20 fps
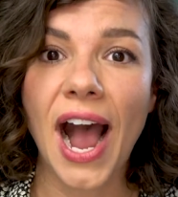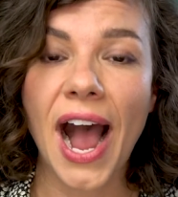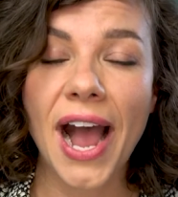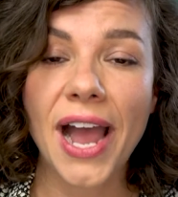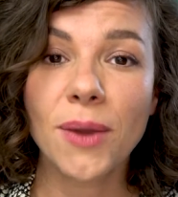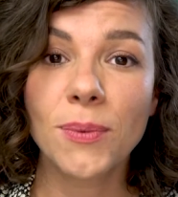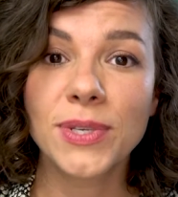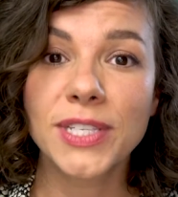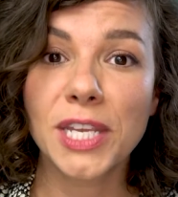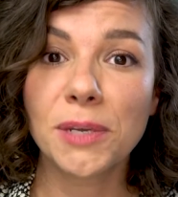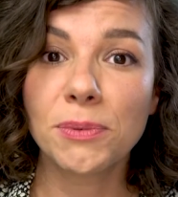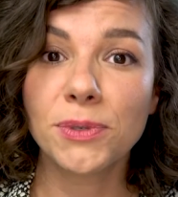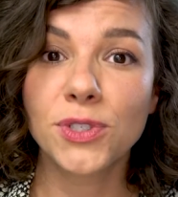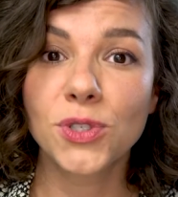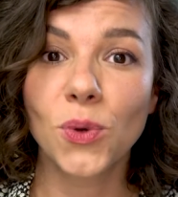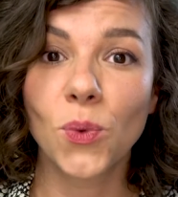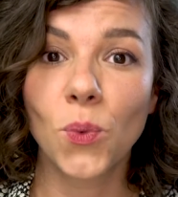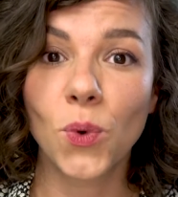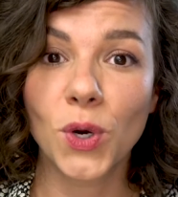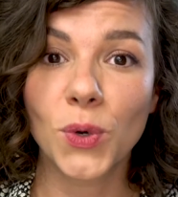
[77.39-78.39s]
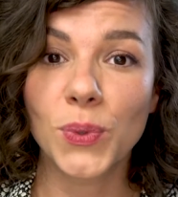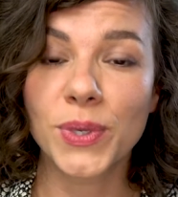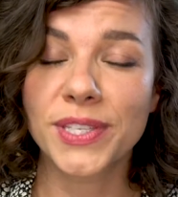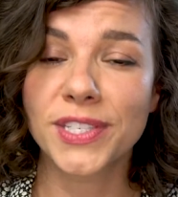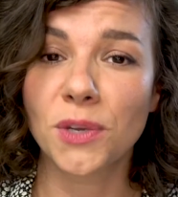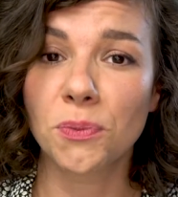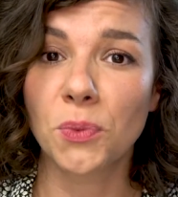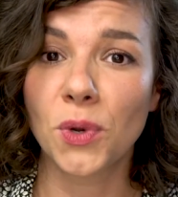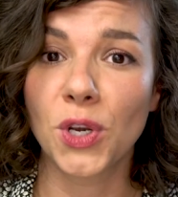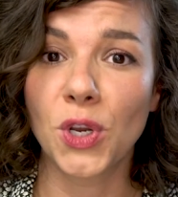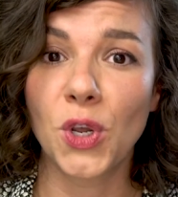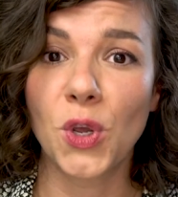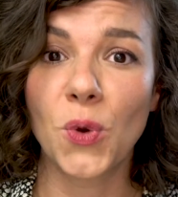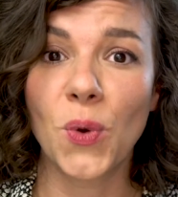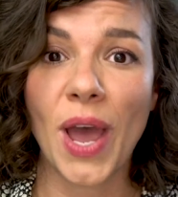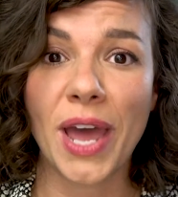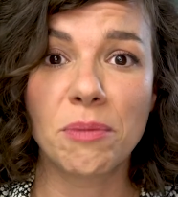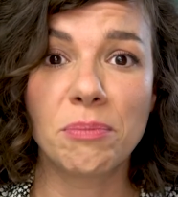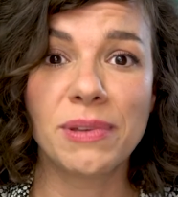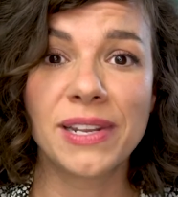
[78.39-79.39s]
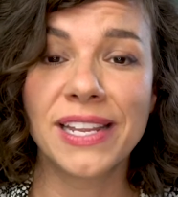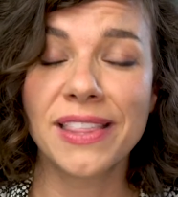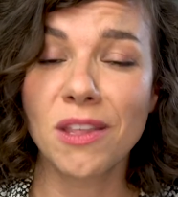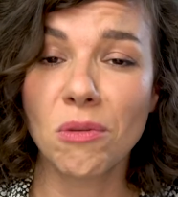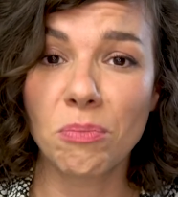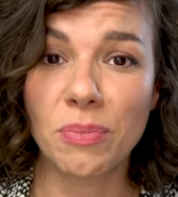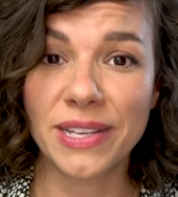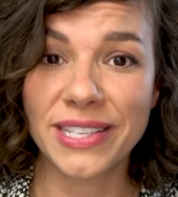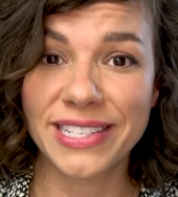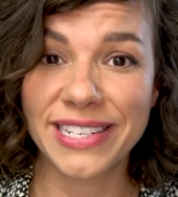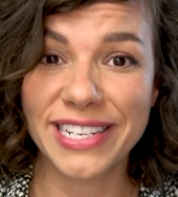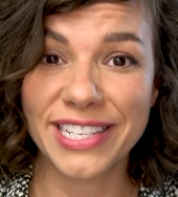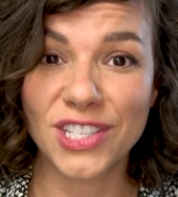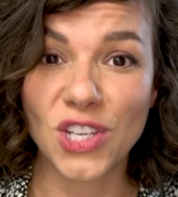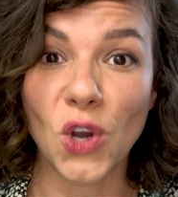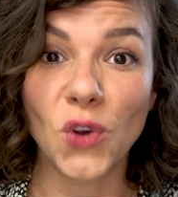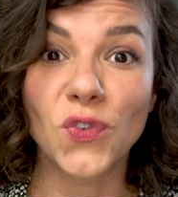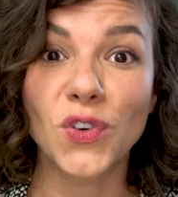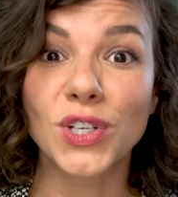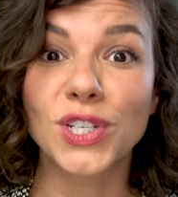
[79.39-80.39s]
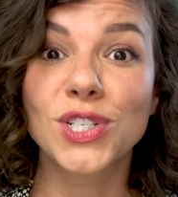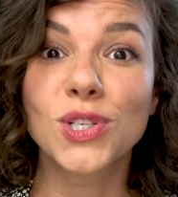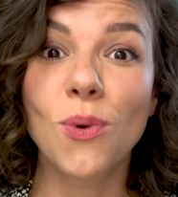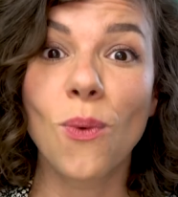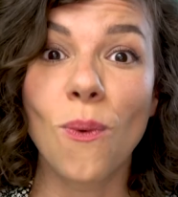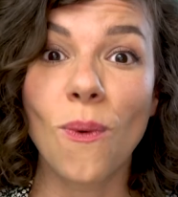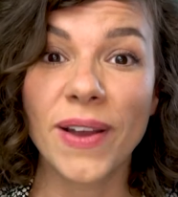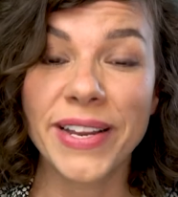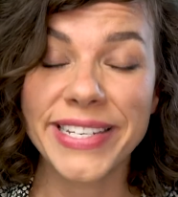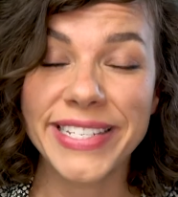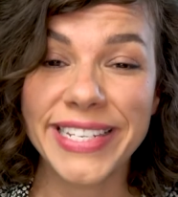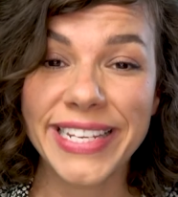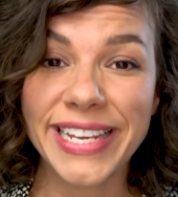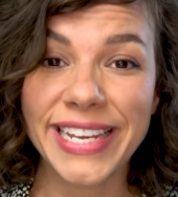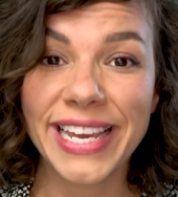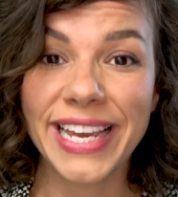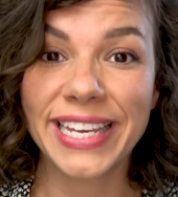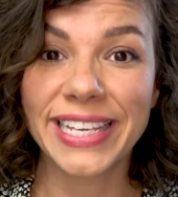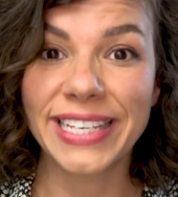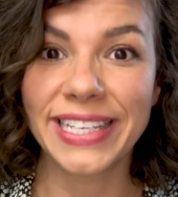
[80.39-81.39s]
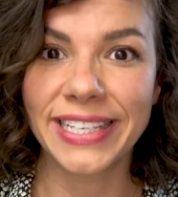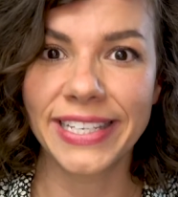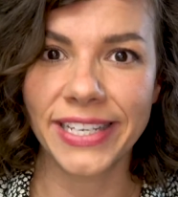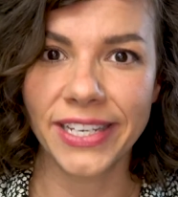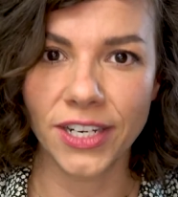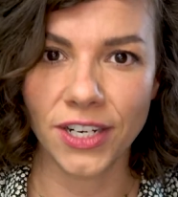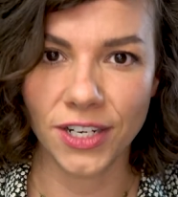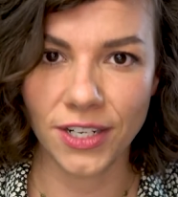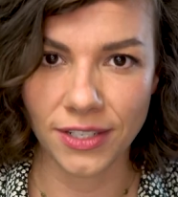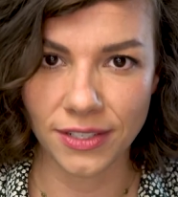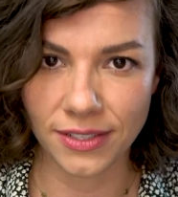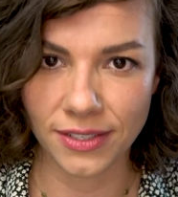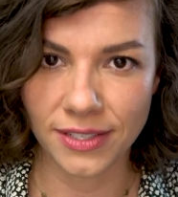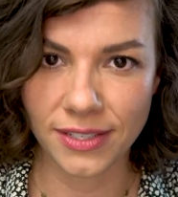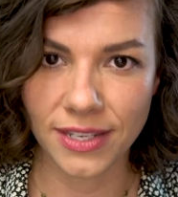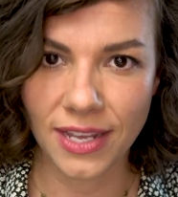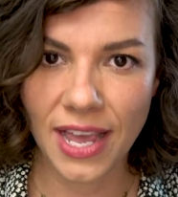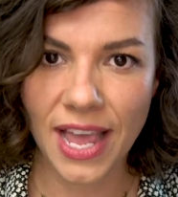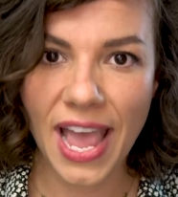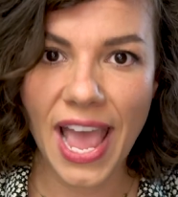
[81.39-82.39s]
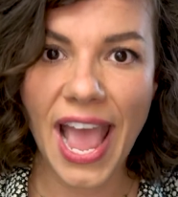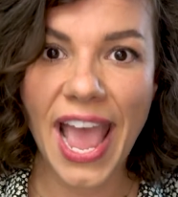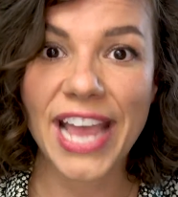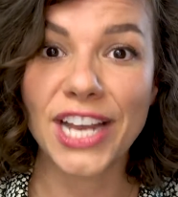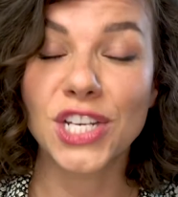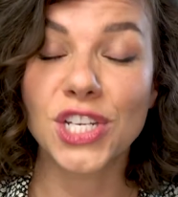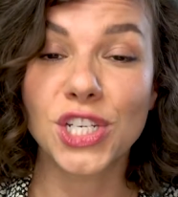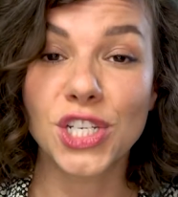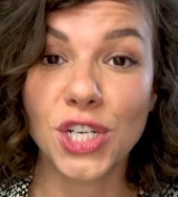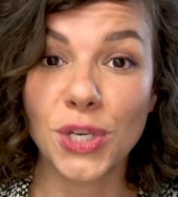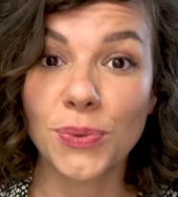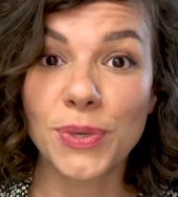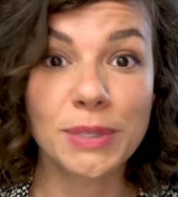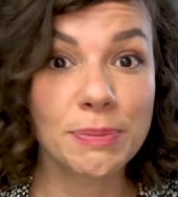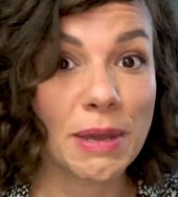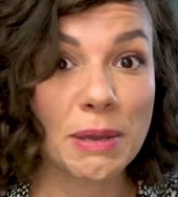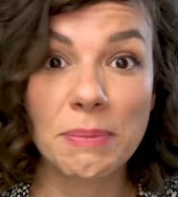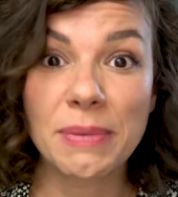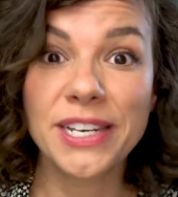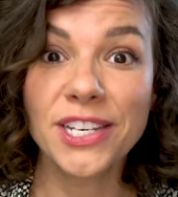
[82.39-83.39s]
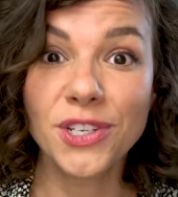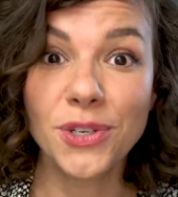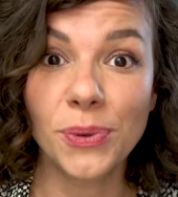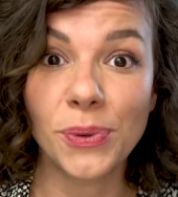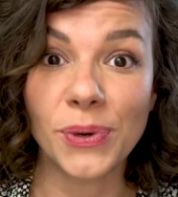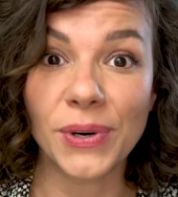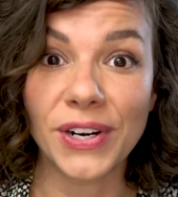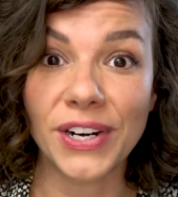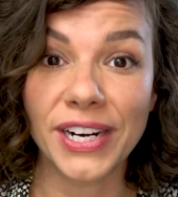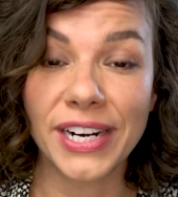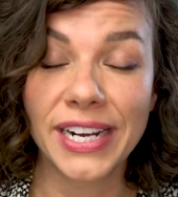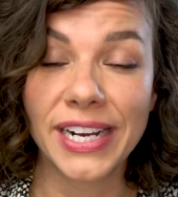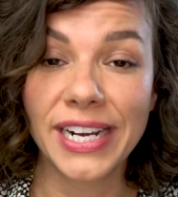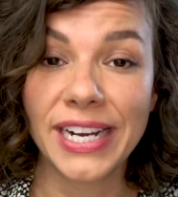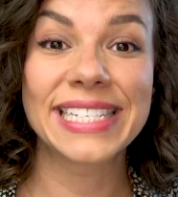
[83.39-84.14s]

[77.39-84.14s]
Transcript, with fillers: I was able to work with someone who had been in the business over 20 years, and she was my mentor.